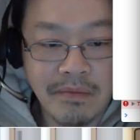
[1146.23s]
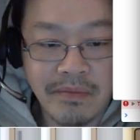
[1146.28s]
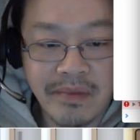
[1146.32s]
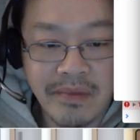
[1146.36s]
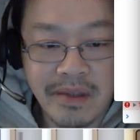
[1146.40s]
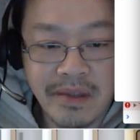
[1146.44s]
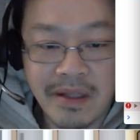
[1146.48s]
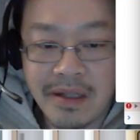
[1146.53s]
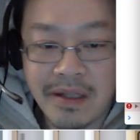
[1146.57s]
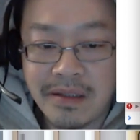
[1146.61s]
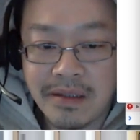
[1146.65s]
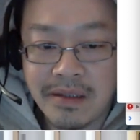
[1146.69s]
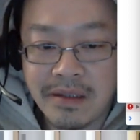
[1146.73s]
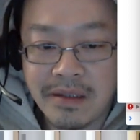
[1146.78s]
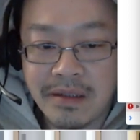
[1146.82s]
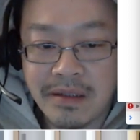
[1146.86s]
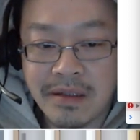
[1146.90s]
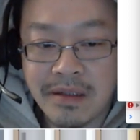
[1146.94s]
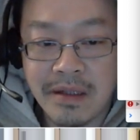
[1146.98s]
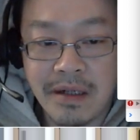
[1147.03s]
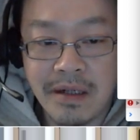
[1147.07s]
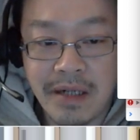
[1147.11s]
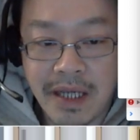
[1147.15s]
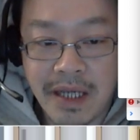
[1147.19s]
Not
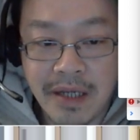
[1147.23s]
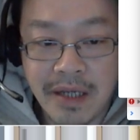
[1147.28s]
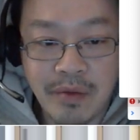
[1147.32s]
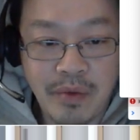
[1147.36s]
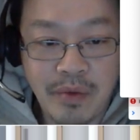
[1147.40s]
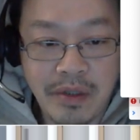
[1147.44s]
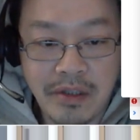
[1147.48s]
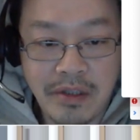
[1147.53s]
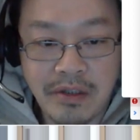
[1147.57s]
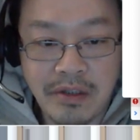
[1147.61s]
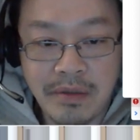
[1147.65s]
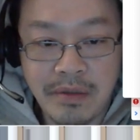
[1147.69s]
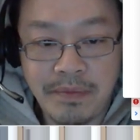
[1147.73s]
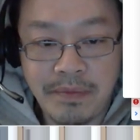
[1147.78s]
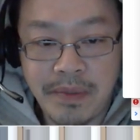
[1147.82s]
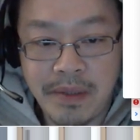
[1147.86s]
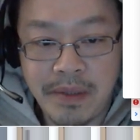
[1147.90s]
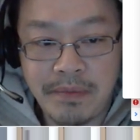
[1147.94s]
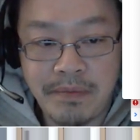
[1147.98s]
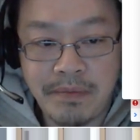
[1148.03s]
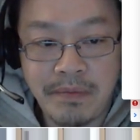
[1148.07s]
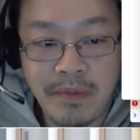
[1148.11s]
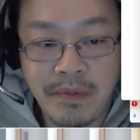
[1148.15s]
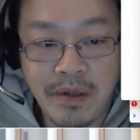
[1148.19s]
just the language, but
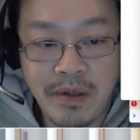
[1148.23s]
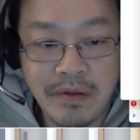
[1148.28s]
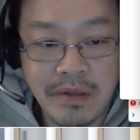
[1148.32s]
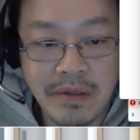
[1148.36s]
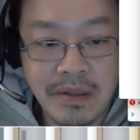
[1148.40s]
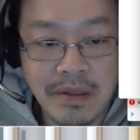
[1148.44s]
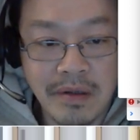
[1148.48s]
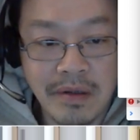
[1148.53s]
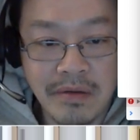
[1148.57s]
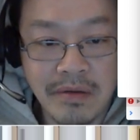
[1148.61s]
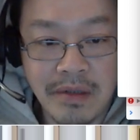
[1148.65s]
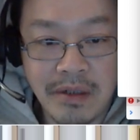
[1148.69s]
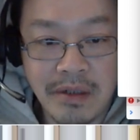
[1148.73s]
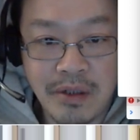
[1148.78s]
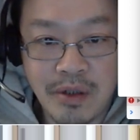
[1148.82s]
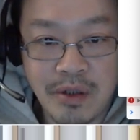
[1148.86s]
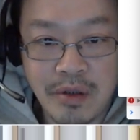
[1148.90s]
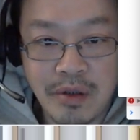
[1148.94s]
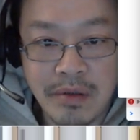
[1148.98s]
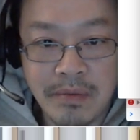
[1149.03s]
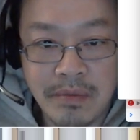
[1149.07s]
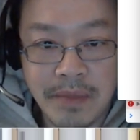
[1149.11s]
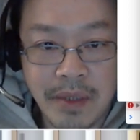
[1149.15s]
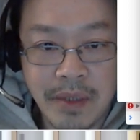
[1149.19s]
also the
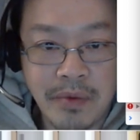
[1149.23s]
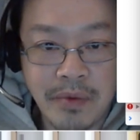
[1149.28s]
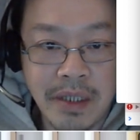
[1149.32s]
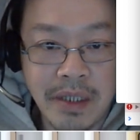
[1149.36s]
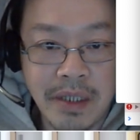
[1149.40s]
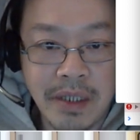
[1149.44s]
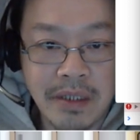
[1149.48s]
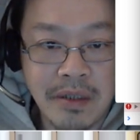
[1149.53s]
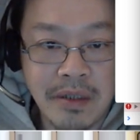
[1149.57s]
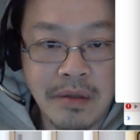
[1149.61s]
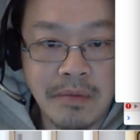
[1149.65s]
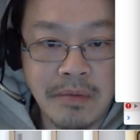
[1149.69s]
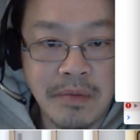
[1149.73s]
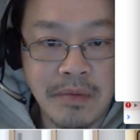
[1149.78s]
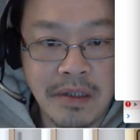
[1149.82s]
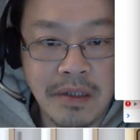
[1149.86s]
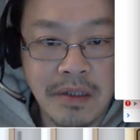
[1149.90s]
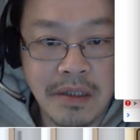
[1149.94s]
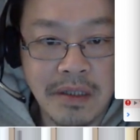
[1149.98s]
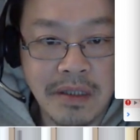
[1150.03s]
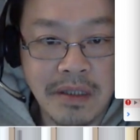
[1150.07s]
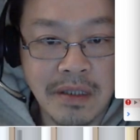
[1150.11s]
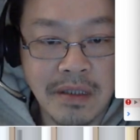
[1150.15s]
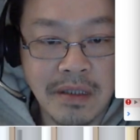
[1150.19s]
DOM, the way DOM
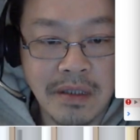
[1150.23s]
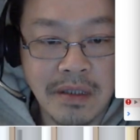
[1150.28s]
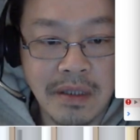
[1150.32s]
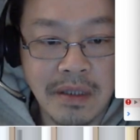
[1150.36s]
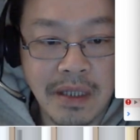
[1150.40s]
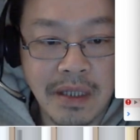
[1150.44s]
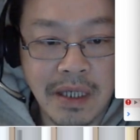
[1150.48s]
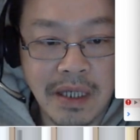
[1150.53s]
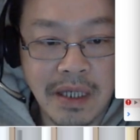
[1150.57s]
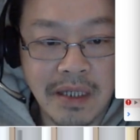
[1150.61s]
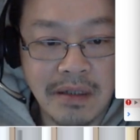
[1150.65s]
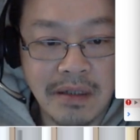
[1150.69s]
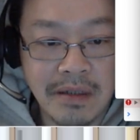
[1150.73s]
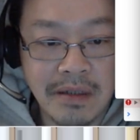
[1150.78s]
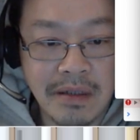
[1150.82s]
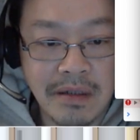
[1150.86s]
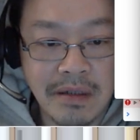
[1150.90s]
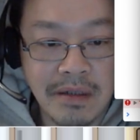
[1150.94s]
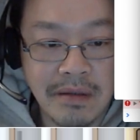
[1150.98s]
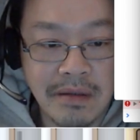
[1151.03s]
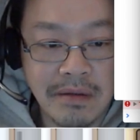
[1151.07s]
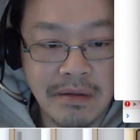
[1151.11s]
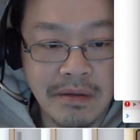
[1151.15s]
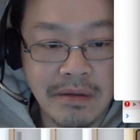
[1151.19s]
works, and
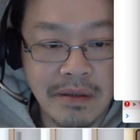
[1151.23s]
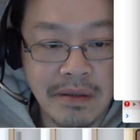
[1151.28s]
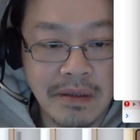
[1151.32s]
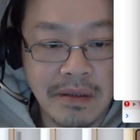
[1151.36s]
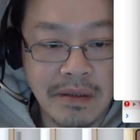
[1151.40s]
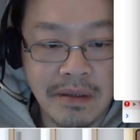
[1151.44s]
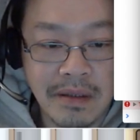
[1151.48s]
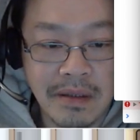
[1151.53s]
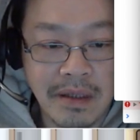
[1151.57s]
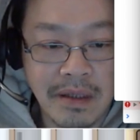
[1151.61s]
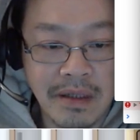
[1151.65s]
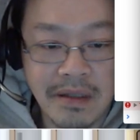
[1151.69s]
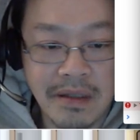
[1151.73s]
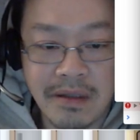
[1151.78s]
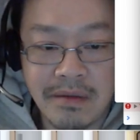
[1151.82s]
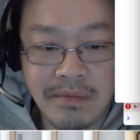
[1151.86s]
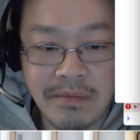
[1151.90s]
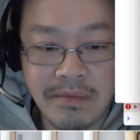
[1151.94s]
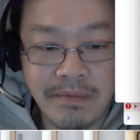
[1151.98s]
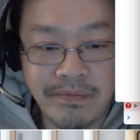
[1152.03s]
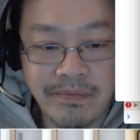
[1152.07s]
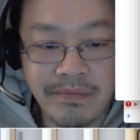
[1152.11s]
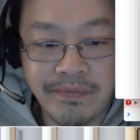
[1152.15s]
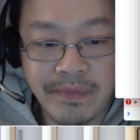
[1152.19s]

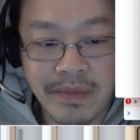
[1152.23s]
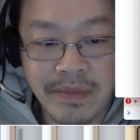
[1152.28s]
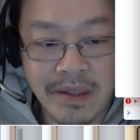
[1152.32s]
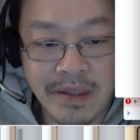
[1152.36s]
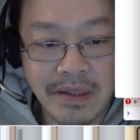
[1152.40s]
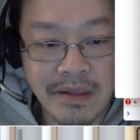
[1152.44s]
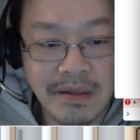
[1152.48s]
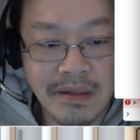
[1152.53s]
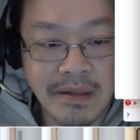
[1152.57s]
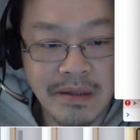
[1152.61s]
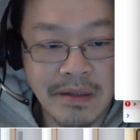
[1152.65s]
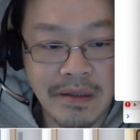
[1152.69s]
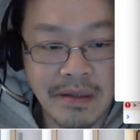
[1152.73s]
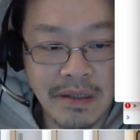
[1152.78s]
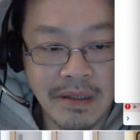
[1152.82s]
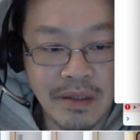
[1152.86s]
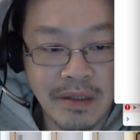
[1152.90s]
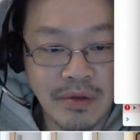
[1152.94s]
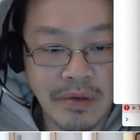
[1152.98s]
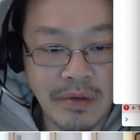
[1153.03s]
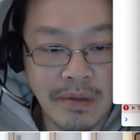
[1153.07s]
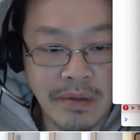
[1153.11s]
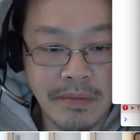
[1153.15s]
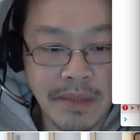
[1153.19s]
it's
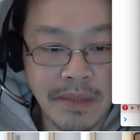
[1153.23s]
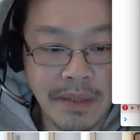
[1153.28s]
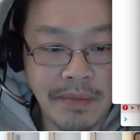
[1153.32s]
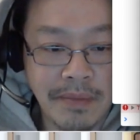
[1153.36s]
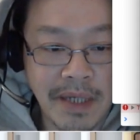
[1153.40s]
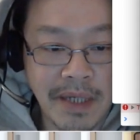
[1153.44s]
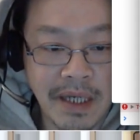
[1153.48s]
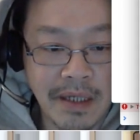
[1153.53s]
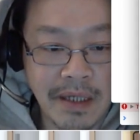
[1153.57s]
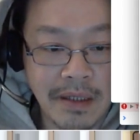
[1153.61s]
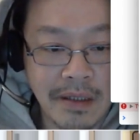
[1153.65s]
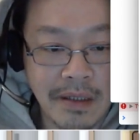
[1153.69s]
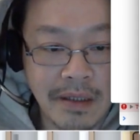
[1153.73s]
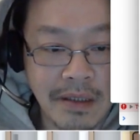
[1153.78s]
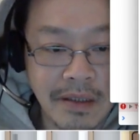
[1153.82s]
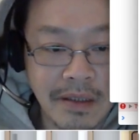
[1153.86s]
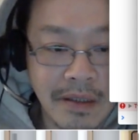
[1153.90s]
extremely bad.